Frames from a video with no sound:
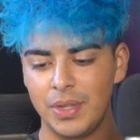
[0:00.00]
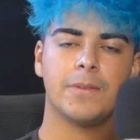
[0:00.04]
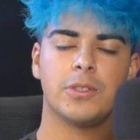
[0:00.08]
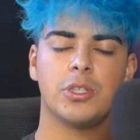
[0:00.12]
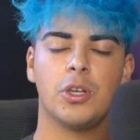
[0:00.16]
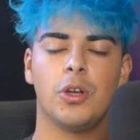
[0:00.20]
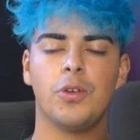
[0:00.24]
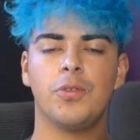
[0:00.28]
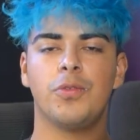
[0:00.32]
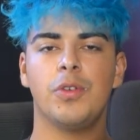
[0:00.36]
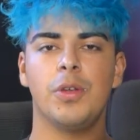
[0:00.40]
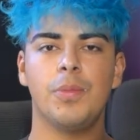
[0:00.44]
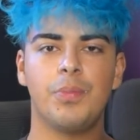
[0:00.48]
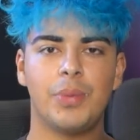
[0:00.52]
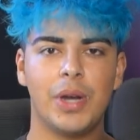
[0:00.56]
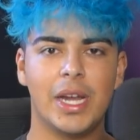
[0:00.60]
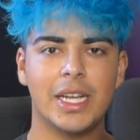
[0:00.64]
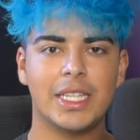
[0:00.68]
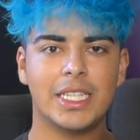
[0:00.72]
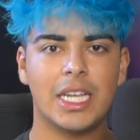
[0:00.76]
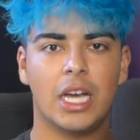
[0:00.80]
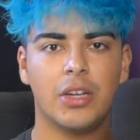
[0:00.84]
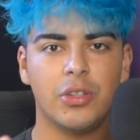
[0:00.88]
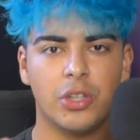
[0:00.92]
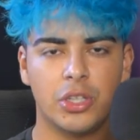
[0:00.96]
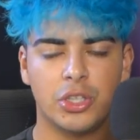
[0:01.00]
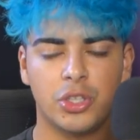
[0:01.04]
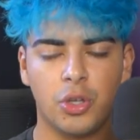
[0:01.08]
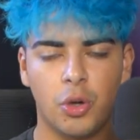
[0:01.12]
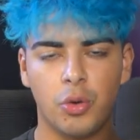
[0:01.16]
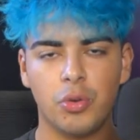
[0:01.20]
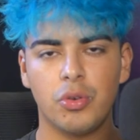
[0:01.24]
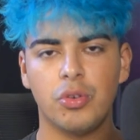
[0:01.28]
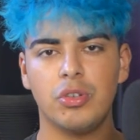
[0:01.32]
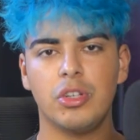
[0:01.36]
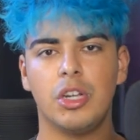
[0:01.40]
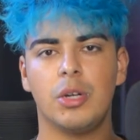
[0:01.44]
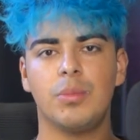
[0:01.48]
So if we break down the
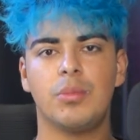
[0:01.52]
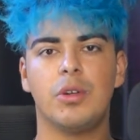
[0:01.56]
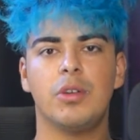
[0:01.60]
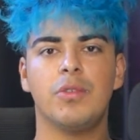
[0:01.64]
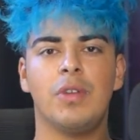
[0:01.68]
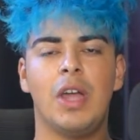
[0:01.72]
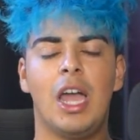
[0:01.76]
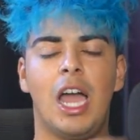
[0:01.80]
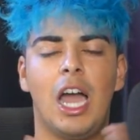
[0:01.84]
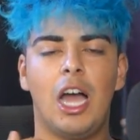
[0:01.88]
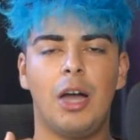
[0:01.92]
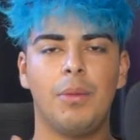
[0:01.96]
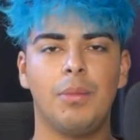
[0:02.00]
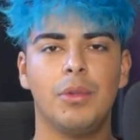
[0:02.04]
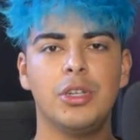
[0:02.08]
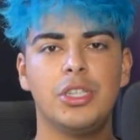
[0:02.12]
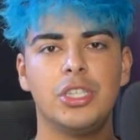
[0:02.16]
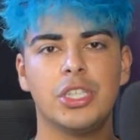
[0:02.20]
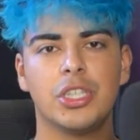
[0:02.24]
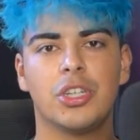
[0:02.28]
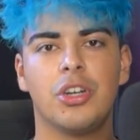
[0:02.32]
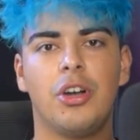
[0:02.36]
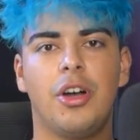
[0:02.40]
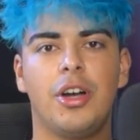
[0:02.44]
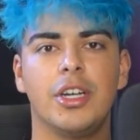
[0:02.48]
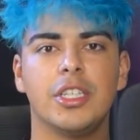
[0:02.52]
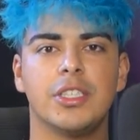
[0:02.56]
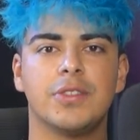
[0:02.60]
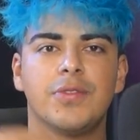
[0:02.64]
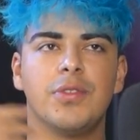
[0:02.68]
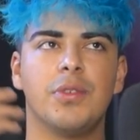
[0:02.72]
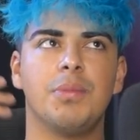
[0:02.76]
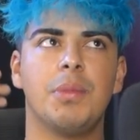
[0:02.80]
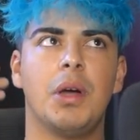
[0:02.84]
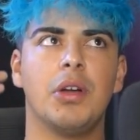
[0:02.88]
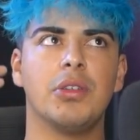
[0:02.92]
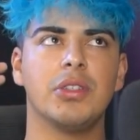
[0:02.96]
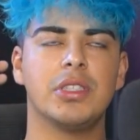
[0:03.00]
total number of how much it costs for
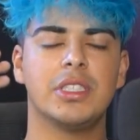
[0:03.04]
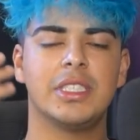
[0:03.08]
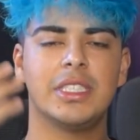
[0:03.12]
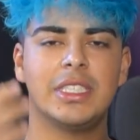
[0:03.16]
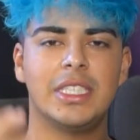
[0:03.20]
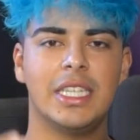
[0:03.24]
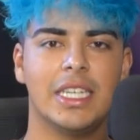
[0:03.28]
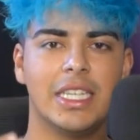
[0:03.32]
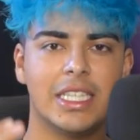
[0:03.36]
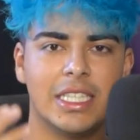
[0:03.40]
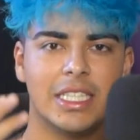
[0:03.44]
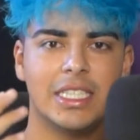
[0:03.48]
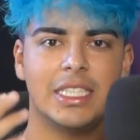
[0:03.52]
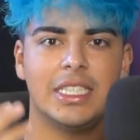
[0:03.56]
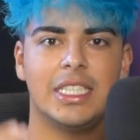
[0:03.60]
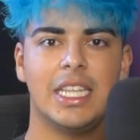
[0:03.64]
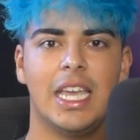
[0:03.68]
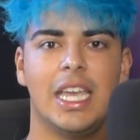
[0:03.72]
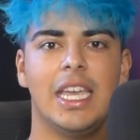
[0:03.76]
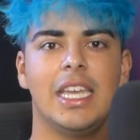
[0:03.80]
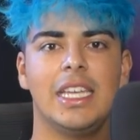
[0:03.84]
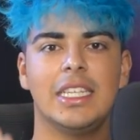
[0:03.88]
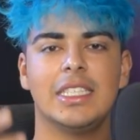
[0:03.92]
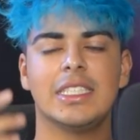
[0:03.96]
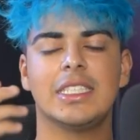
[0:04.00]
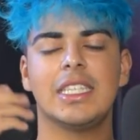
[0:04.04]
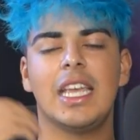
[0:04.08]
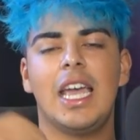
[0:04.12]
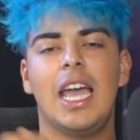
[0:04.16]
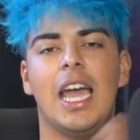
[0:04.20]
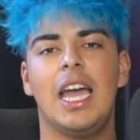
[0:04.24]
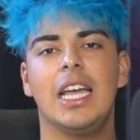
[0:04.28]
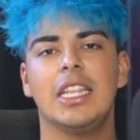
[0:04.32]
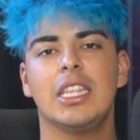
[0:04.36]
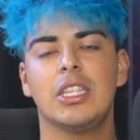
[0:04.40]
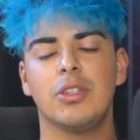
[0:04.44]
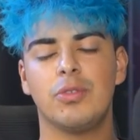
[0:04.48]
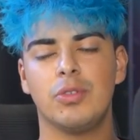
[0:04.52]
about 6 days
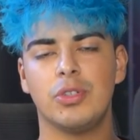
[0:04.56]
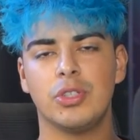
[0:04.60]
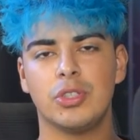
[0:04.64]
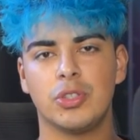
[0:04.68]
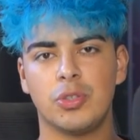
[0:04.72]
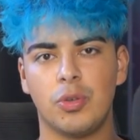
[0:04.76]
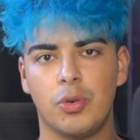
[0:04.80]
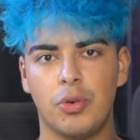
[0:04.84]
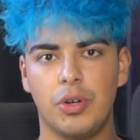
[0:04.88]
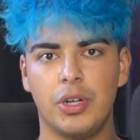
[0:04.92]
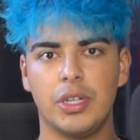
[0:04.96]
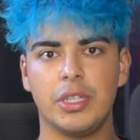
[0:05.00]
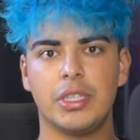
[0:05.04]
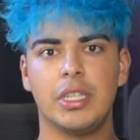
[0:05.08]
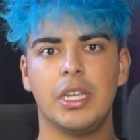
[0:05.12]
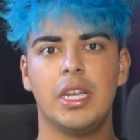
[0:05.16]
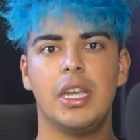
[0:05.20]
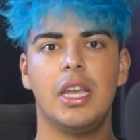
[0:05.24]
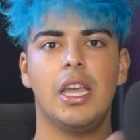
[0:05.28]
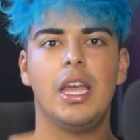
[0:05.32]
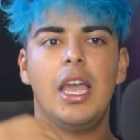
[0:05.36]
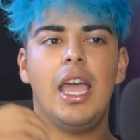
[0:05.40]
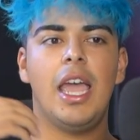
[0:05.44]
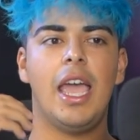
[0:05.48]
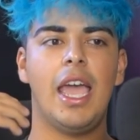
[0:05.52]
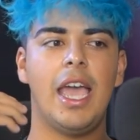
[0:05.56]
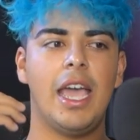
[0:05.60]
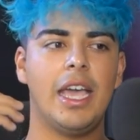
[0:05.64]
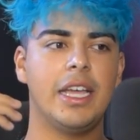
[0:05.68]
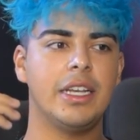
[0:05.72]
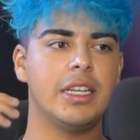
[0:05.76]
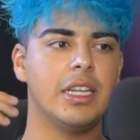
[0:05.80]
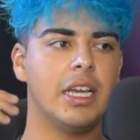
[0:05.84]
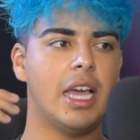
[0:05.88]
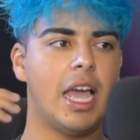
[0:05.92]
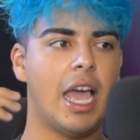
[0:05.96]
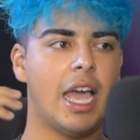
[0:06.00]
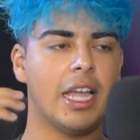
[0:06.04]
at the resort and
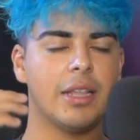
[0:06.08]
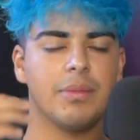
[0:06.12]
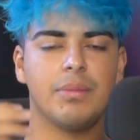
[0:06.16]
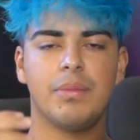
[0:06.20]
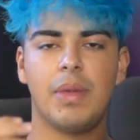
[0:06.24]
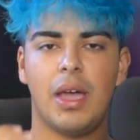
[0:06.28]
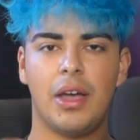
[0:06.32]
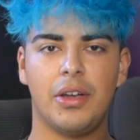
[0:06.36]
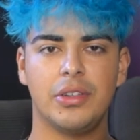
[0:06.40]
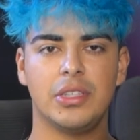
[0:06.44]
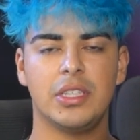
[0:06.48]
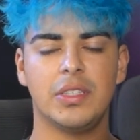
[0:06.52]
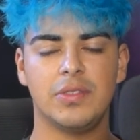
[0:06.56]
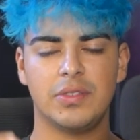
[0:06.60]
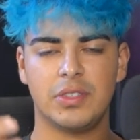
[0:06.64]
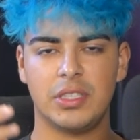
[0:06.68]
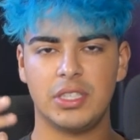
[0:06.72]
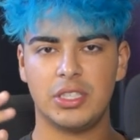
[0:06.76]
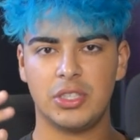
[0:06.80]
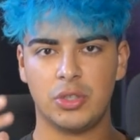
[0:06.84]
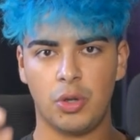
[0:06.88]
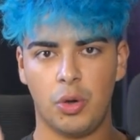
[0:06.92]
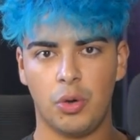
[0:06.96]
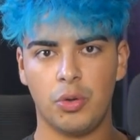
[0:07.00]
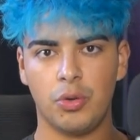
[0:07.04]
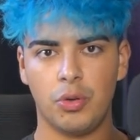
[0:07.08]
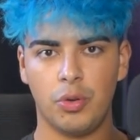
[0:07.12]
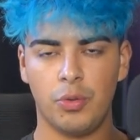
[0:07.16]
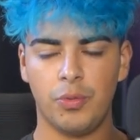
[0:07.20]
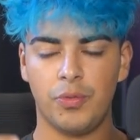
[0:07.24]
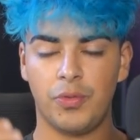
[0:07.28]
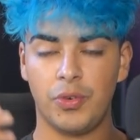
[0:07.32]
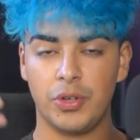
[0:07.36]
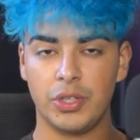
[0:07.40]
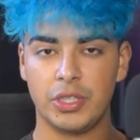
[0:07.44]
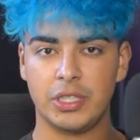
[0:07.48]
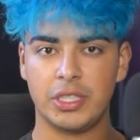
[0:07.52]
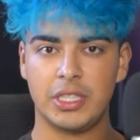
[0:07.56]
at Maldives in total
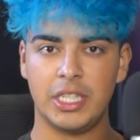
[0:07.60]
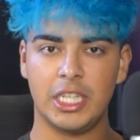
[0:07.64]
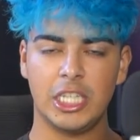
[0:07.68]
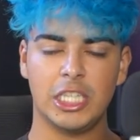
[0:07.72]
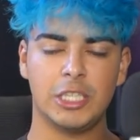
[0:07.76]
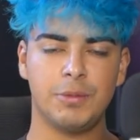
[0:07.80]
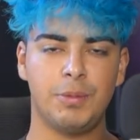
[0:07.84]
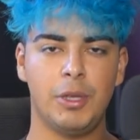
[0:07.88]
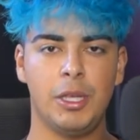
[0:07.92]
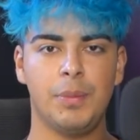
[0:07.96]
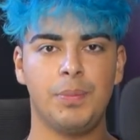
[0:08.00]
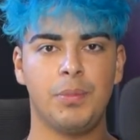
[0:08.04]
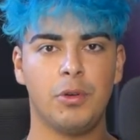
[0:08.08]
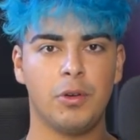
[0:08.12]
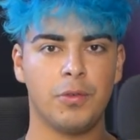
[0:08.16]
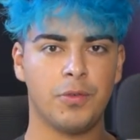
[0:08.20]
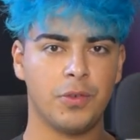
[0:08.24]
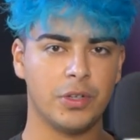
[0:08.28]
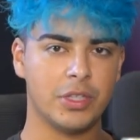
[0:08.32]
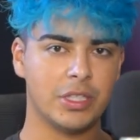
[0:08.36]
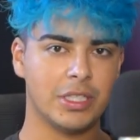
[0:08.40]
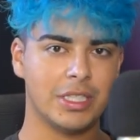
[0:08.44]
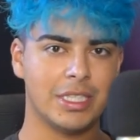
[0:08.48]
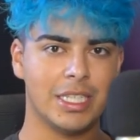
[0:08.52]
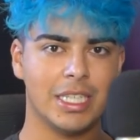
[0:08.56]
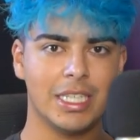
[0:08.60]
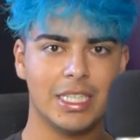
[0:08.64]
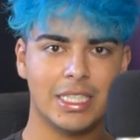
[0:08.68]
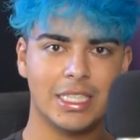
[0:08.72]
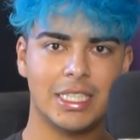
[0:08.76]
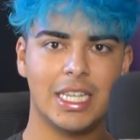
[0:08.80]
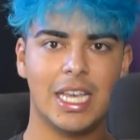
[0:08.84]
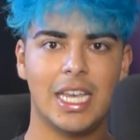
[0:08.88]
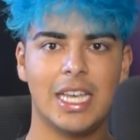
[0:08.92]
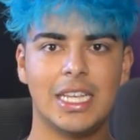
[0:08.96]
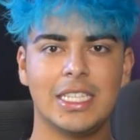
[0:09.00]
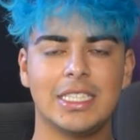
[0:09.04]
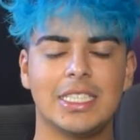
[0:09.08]
for 6 people for 6
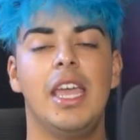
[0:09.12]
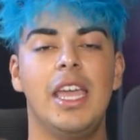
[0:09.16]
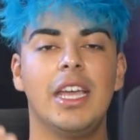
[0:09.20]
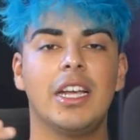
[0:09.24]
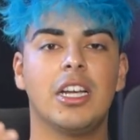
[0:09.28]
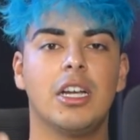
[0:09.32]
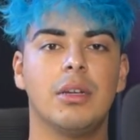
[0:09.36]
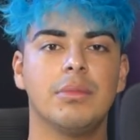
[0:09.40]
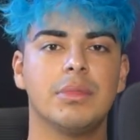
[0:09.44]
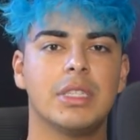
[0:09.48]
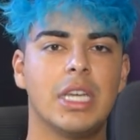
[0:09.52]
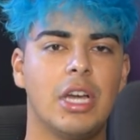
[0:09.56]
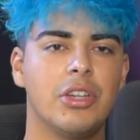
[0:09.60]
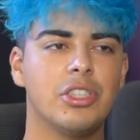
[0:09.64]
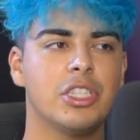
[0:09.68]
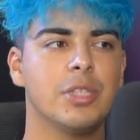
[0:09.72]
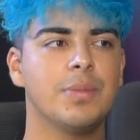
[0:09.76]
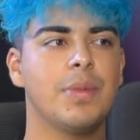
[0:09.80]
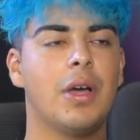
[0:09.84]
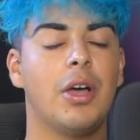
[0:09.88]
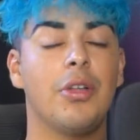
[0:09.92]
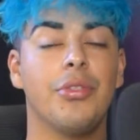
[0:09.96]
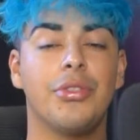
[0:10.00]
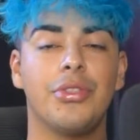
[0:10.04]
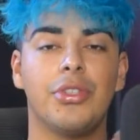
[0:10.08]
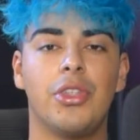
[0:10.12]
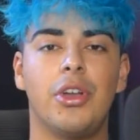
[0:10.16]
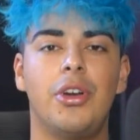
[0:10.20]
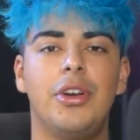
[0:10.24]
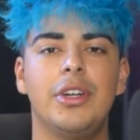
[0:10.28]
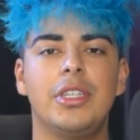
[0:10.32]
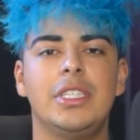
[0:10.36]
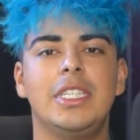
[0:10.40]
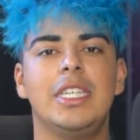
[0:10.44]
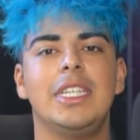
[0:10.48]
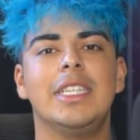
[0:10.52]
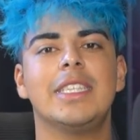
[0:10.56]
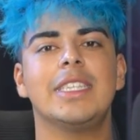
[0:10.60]
days, it comes out to about
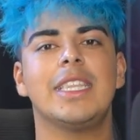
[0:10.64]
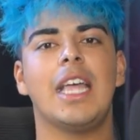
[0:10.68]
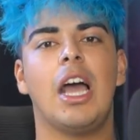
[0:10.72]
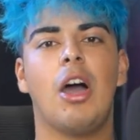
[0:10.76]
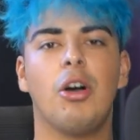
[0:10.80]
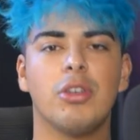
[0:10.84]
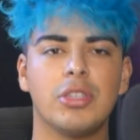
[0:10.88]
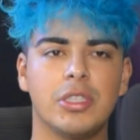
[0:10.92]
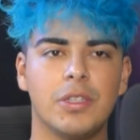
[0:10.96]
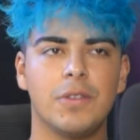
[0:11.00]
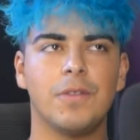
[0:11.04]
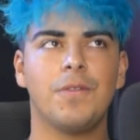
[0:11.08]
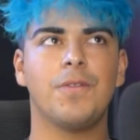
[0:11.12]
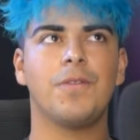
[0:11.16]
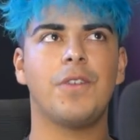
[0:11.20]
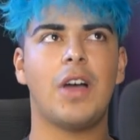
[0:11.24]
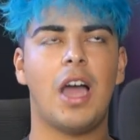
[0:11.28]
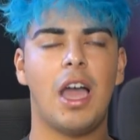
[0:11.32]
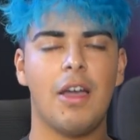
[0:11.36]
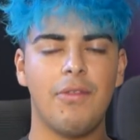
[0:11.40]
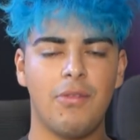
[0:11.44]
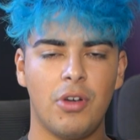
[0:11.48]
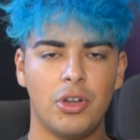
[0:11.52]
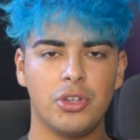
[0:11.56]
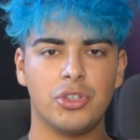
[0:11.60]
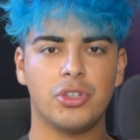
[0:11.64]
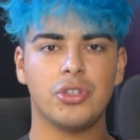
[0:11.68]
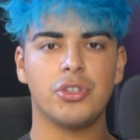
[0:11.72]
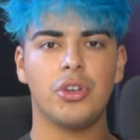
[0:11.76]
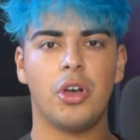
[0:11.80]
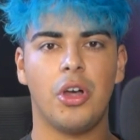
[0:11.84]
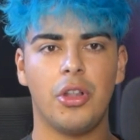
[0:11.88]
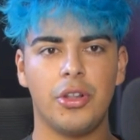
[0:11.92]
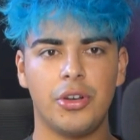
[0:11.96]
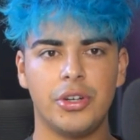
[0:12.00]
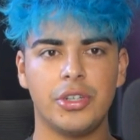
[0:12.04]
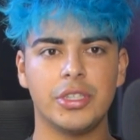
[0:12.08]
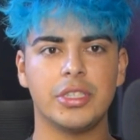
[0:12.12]

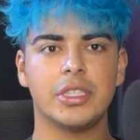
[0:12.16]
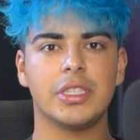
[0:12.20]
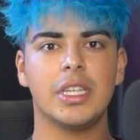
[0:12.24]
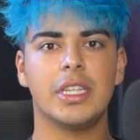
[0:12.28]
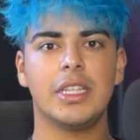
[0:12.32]
$13,500.